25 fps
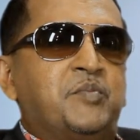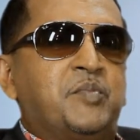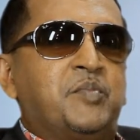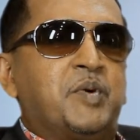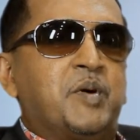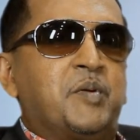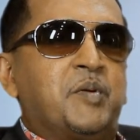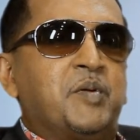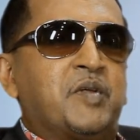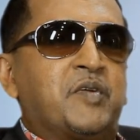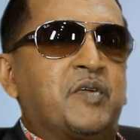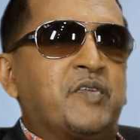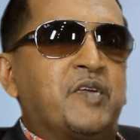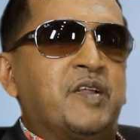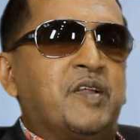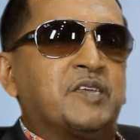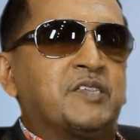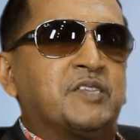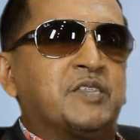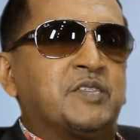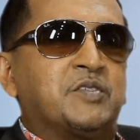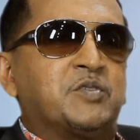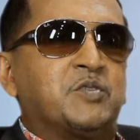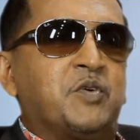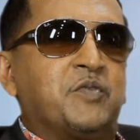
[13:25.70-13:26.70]
public
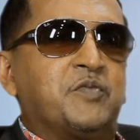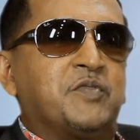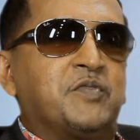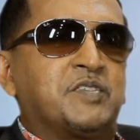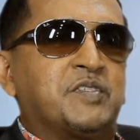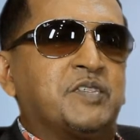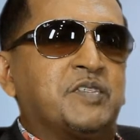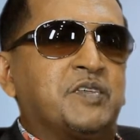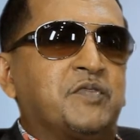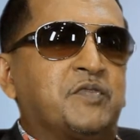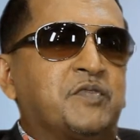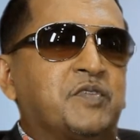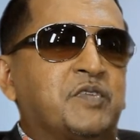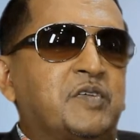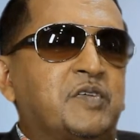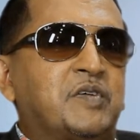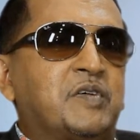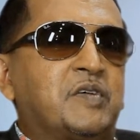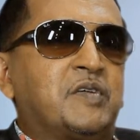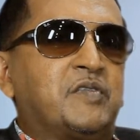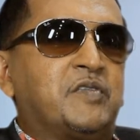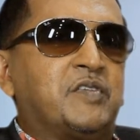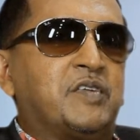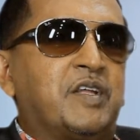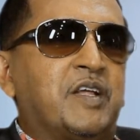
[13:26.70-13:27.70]
relations officer
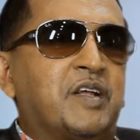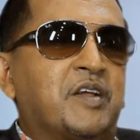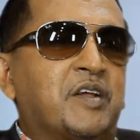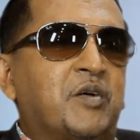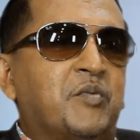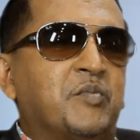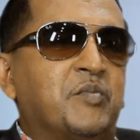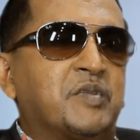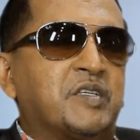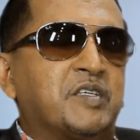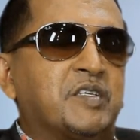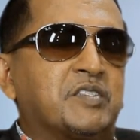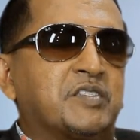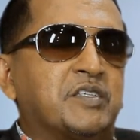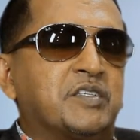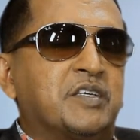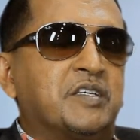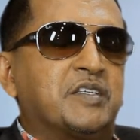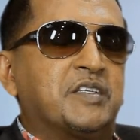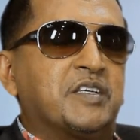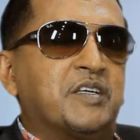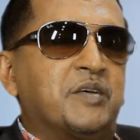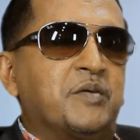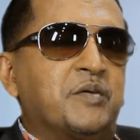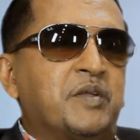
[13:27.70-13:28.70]
for that competition,
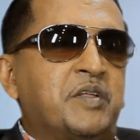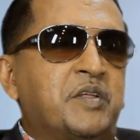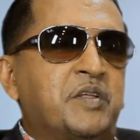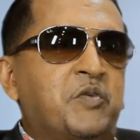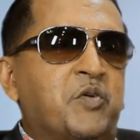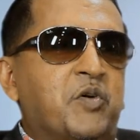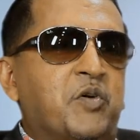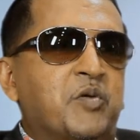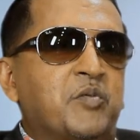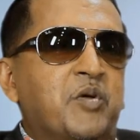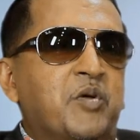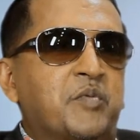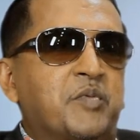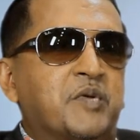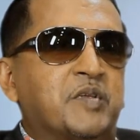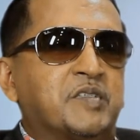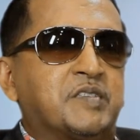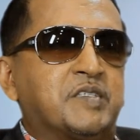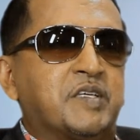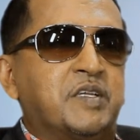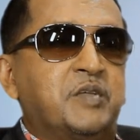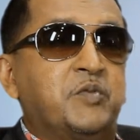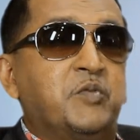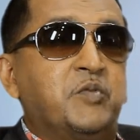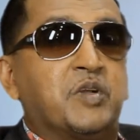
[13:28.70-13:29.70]
and he called me up and
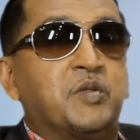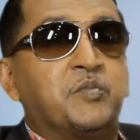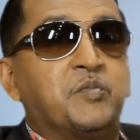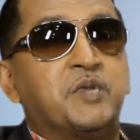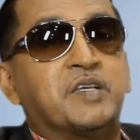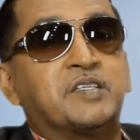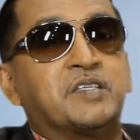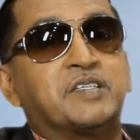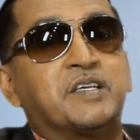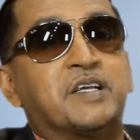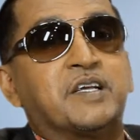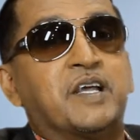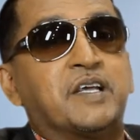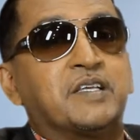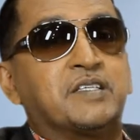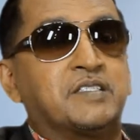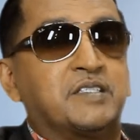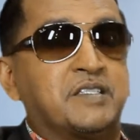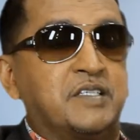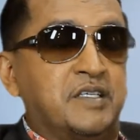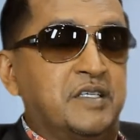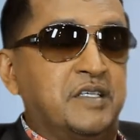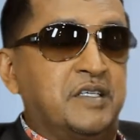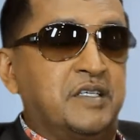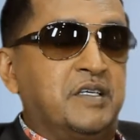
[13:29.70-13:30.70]
said he wanted me as a
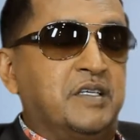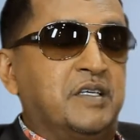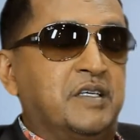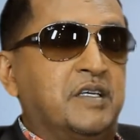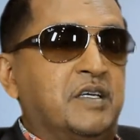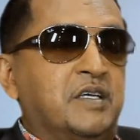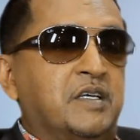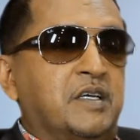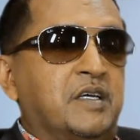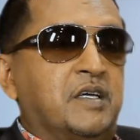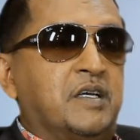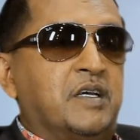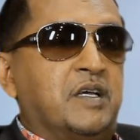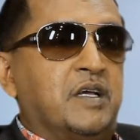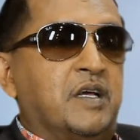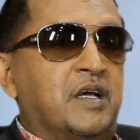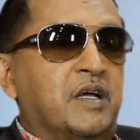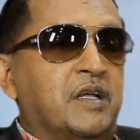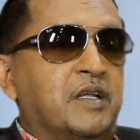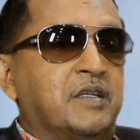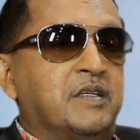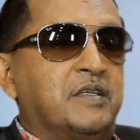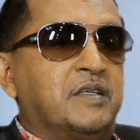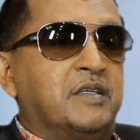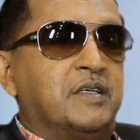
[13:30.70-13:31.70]
guest,
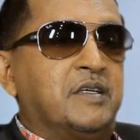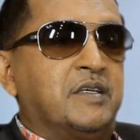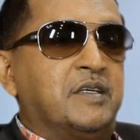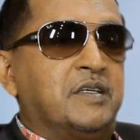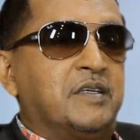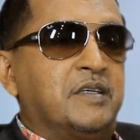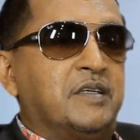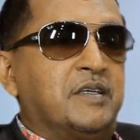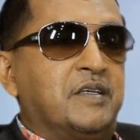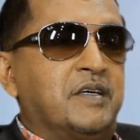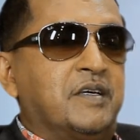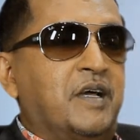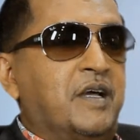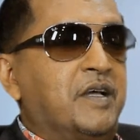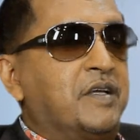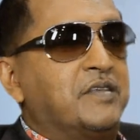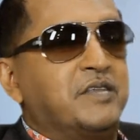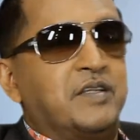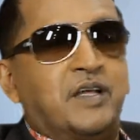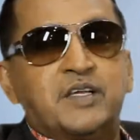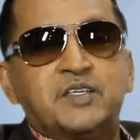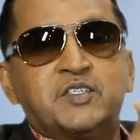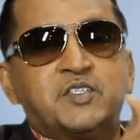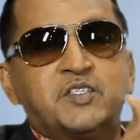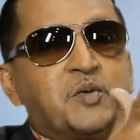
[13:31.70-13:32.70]
and
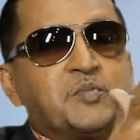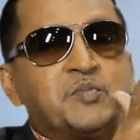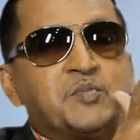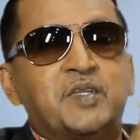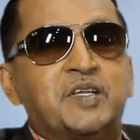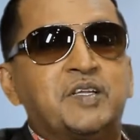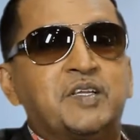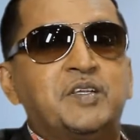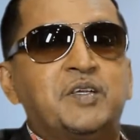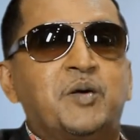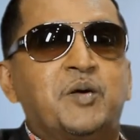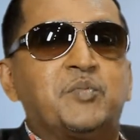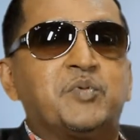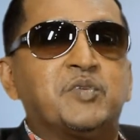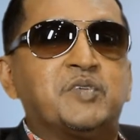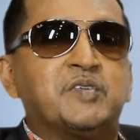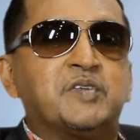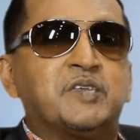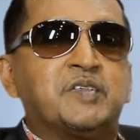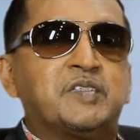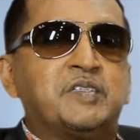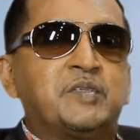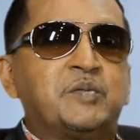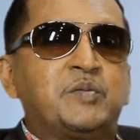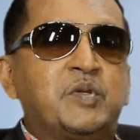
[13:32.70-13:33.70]
I jumped at the
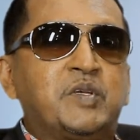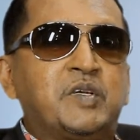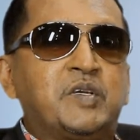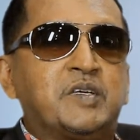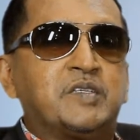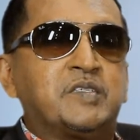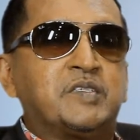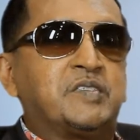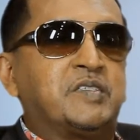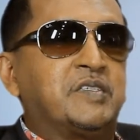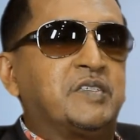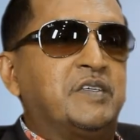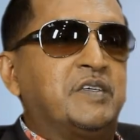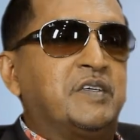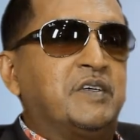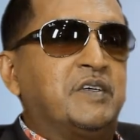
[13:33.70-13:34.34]
opportunity, because